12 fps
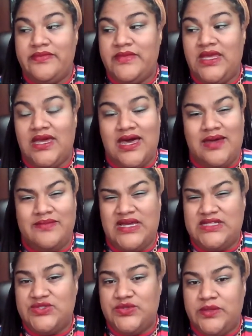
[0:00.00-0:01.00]
Yeah, I'm
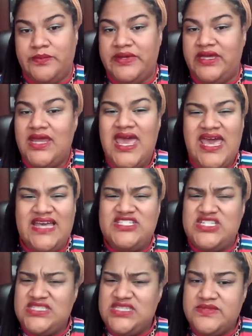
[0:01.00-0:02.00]
not sure, but it
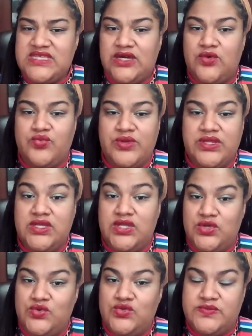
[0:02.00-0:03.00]
just seems like a really
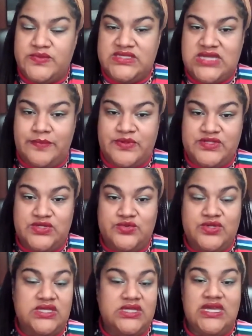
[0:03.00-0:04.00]
huge missed opportunity.